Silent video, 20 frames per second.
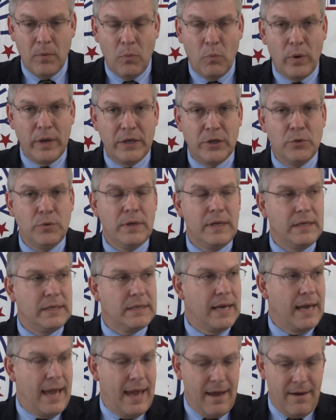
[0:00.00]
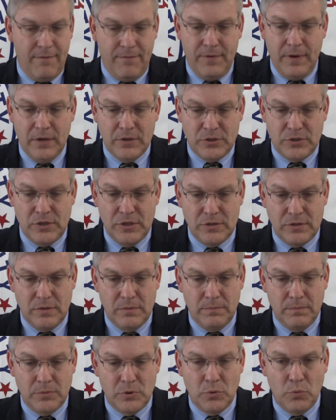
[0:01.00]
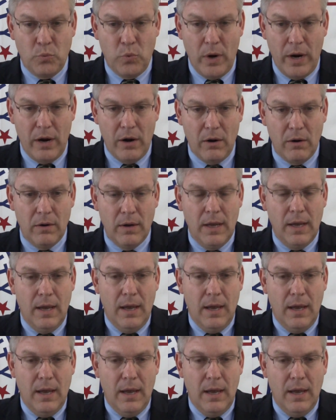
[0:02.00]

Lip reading: We do need to have a system to where